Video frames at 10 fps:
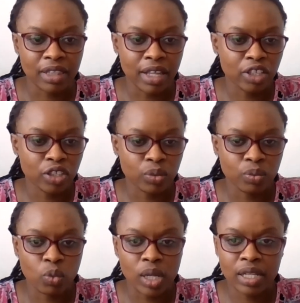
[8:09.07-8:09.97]
Thank you.
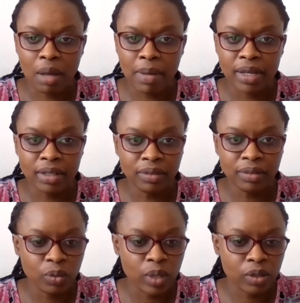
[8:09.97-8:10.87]
Welcome, Anna.
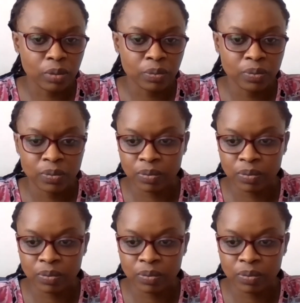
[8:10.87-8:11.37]
Welcome.